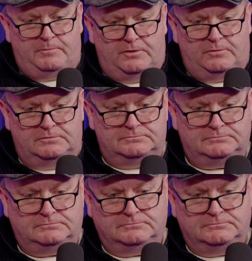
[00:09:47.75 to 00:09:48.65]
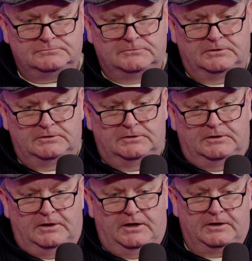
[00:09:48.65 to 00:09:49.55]
Beetle,
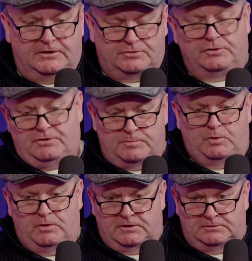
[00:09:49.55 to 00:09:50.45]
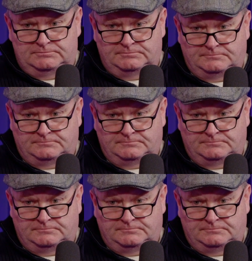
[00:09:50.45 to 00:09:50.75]
and he gets out his motor,